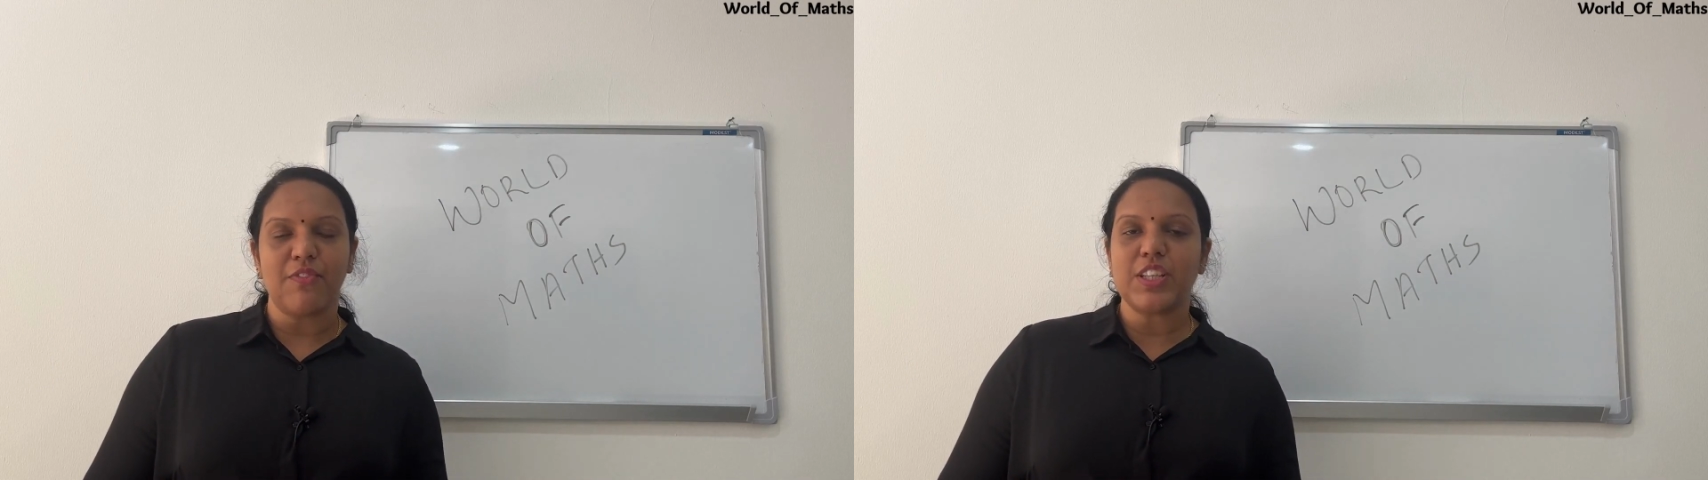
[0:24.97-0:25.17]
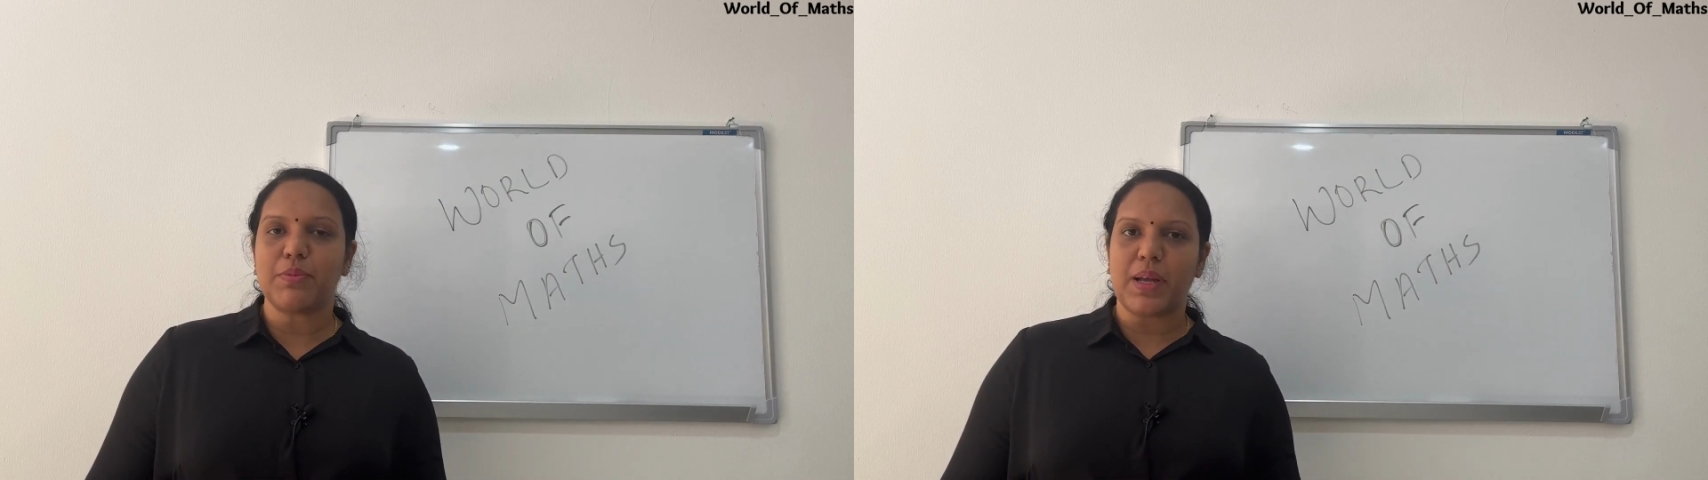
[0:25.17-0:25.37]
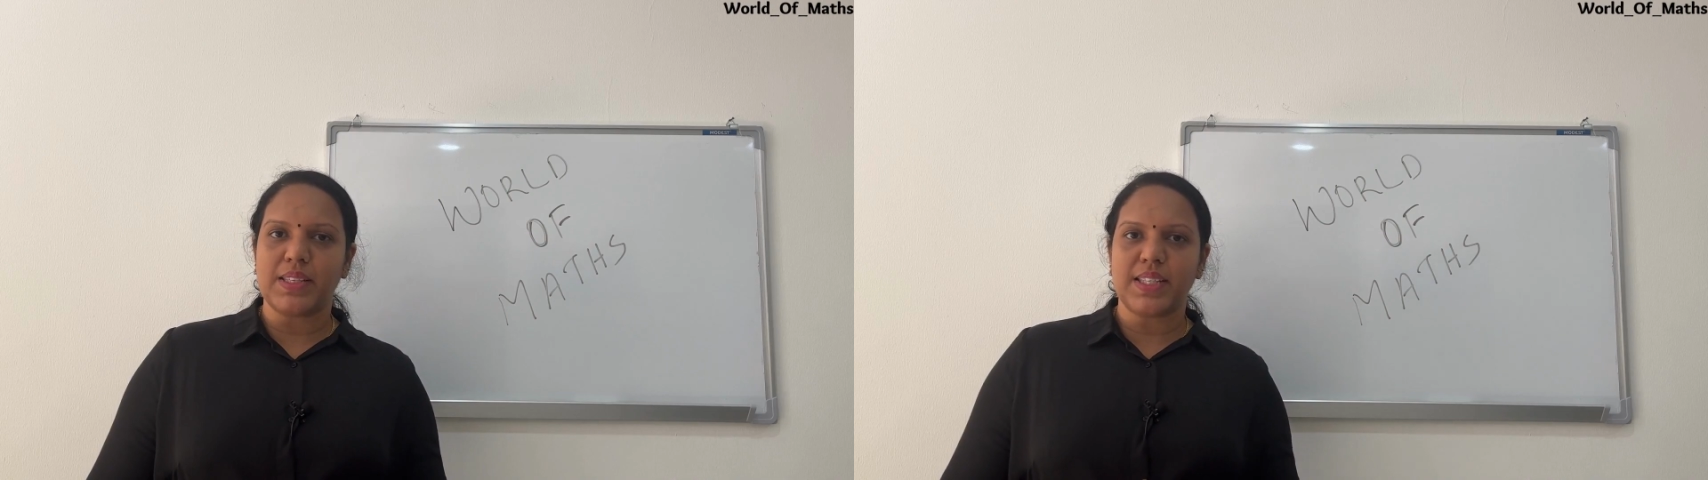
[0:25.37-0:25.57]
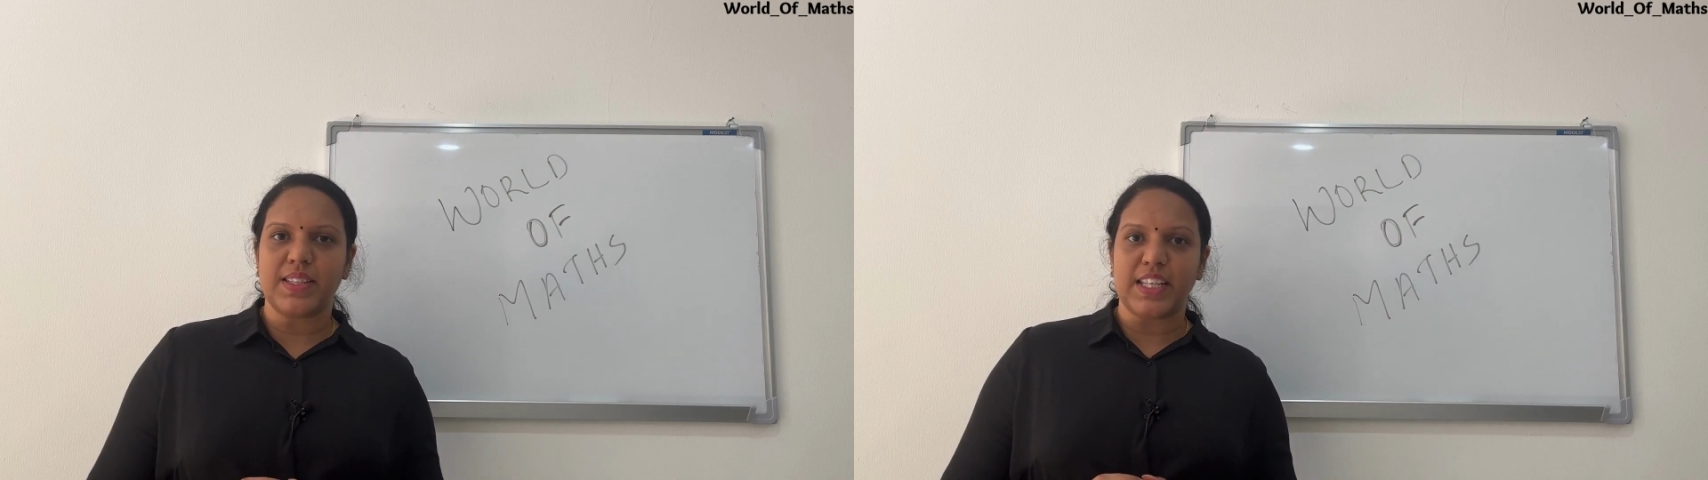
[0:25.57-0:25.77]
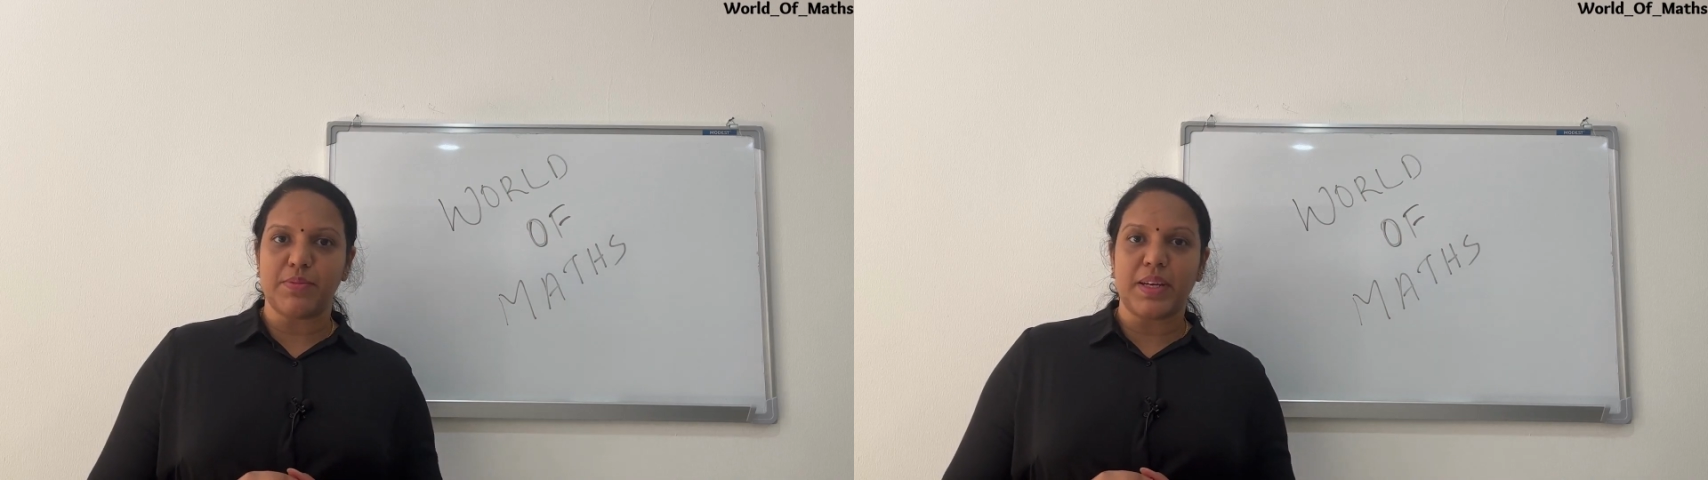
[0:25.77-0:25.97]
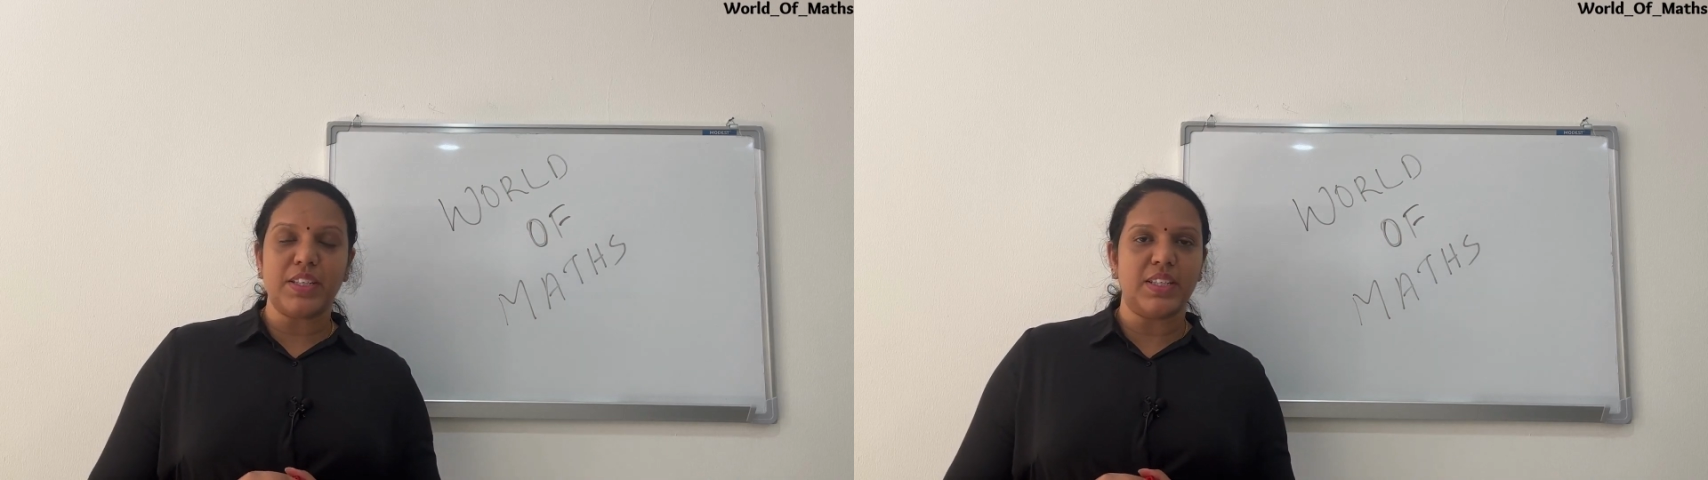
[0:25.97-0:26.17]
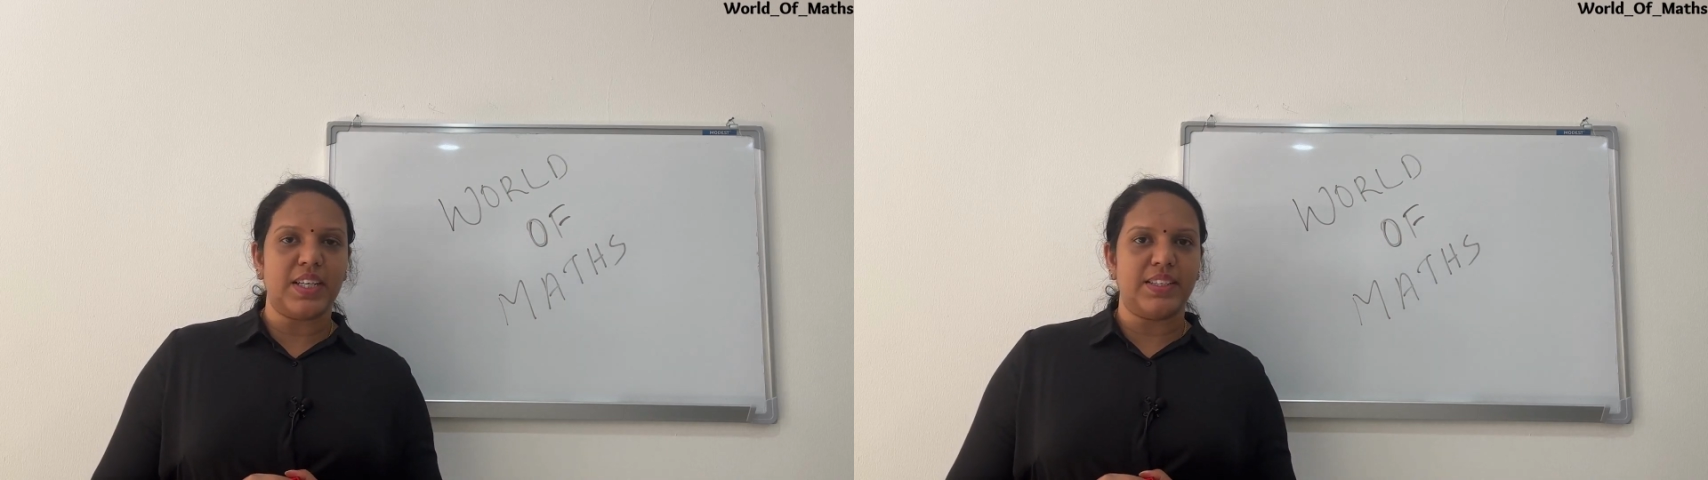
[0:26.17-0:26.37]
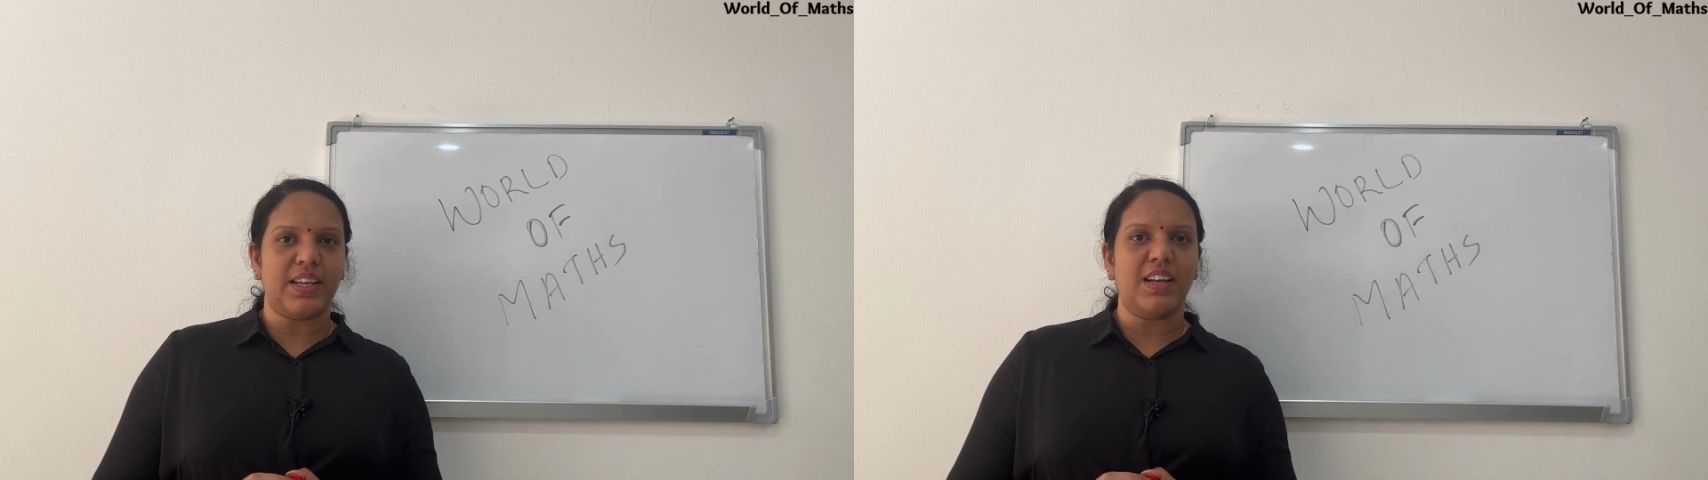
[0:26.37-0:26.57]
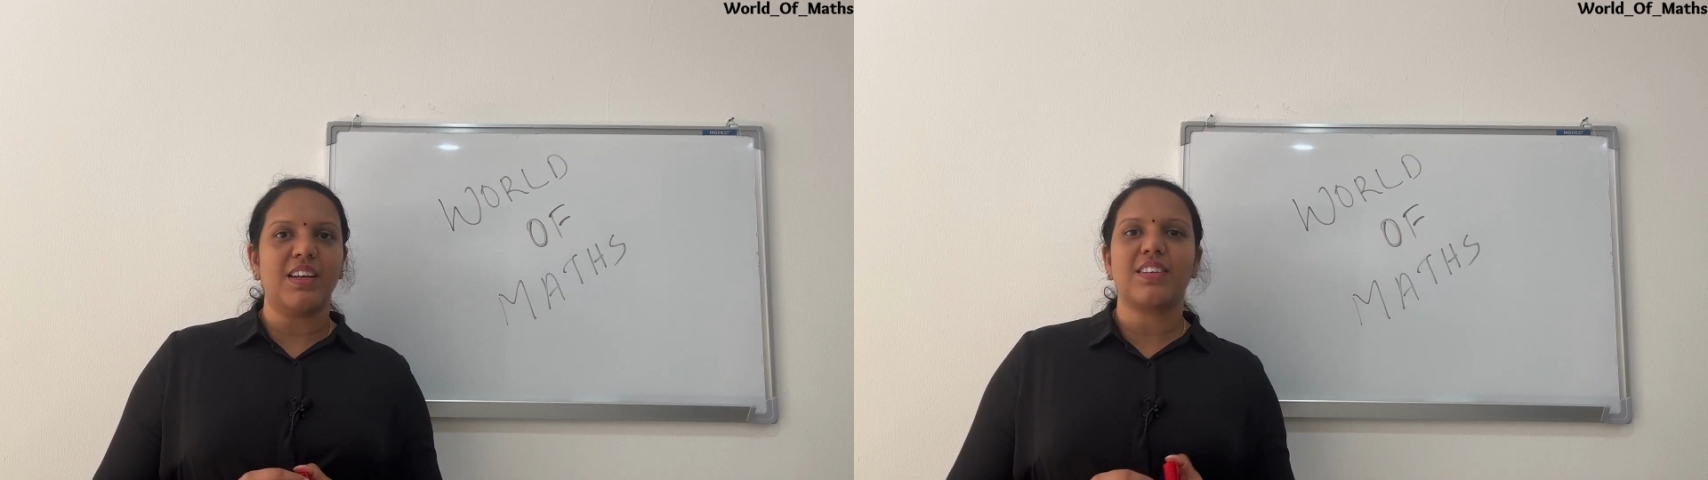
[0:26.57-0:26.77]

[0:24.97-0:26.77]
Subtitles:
with basics explained in detail